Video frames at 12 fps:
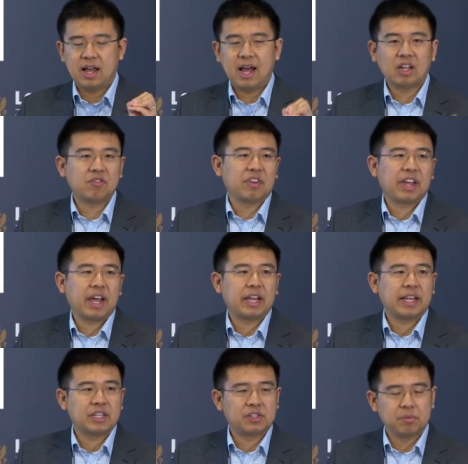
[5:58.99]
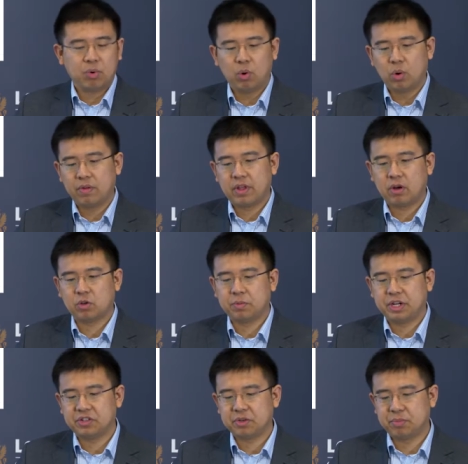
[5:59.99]
advocate and support the
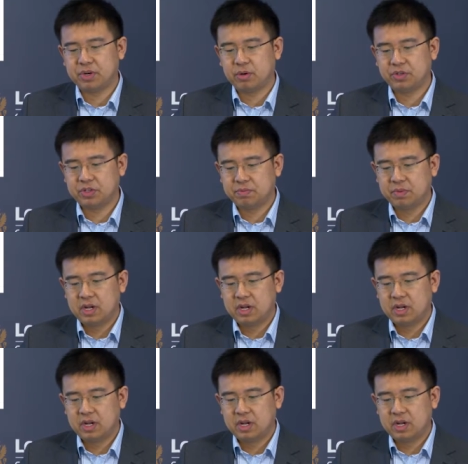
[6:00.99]
automation approach.